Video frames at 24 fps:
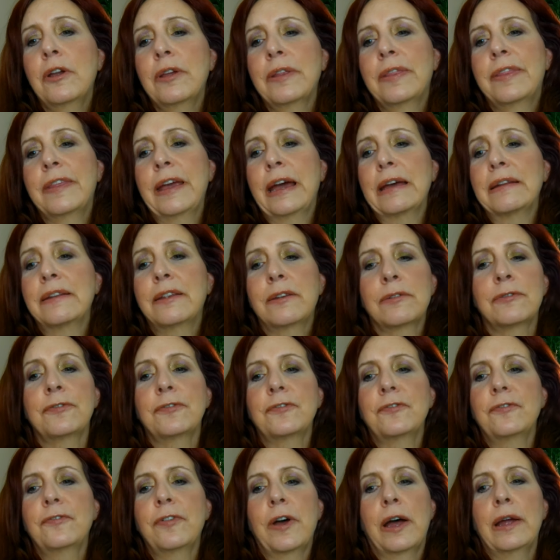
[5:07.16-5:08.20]
that
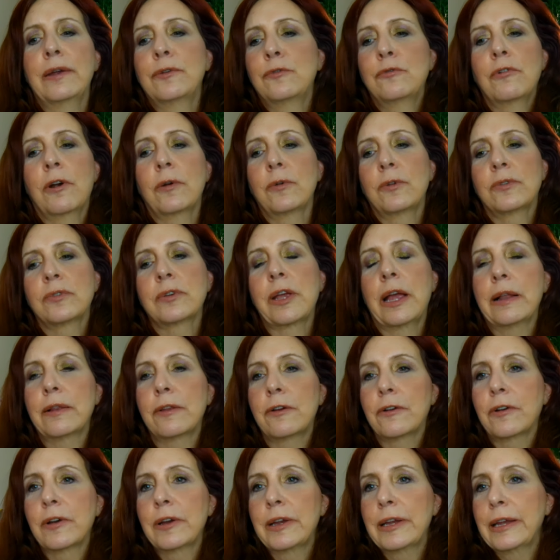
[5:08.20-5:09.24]
Divine Rose
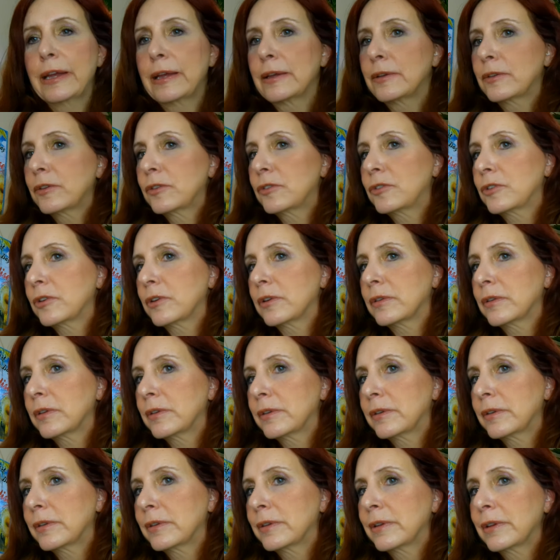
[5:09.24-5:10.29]
color is
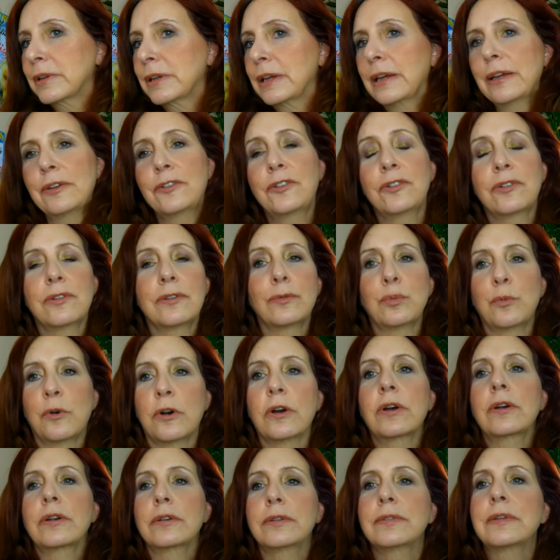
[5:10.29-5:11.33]
just, it just
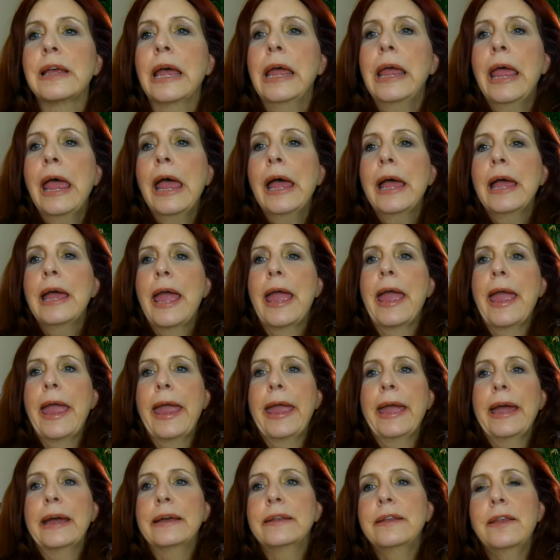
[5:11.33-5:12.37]
works.
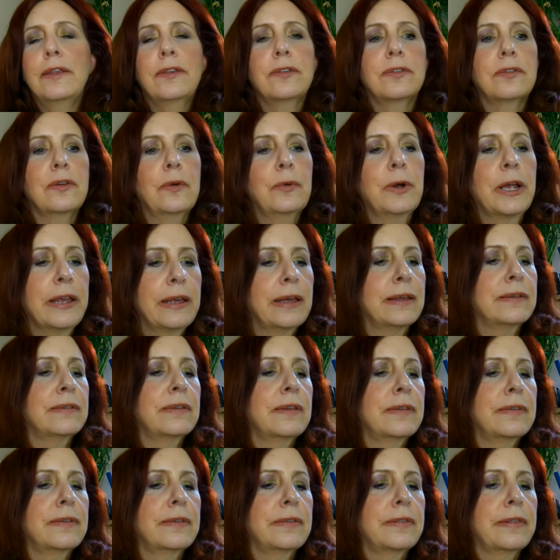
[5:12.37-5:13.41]
And so I
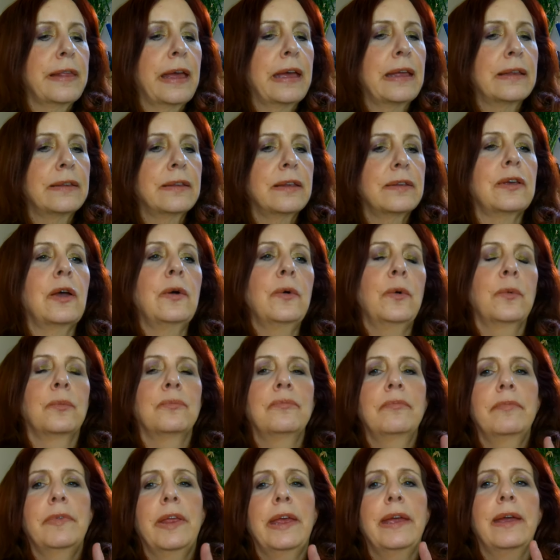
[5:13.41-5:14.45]
guess that's, oh,
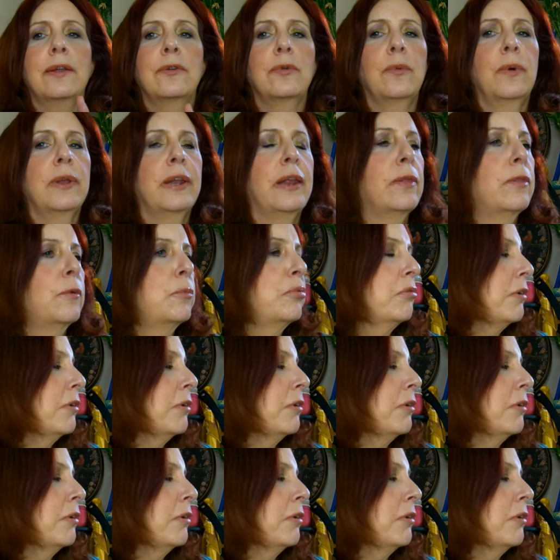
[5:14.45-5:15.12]
I had one other